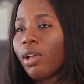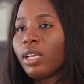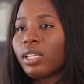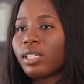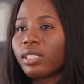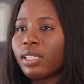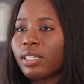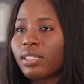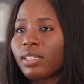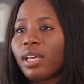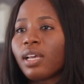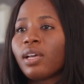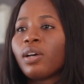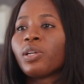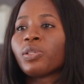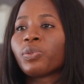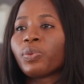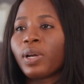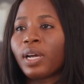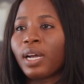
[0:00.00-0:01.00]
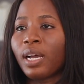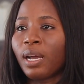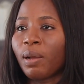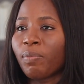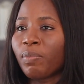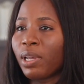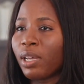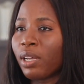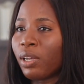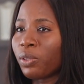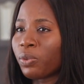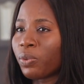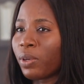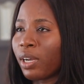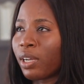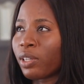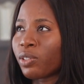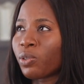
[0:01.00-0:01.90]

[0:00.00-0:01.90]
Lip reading: she's a health worker, I'm a health worker.